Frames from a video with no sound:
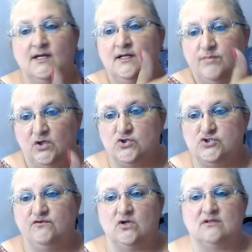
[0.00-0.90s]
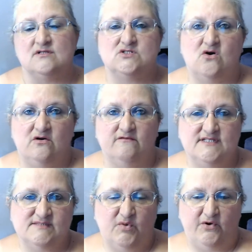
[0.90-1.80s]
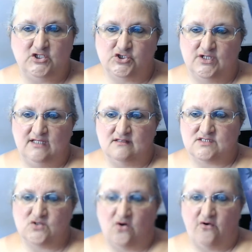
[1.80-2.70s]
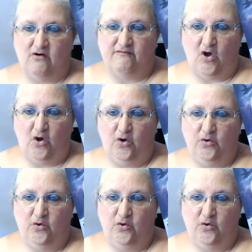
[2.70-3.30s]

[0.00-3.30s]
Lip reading: because you've got the star of inspiration and the star of hope.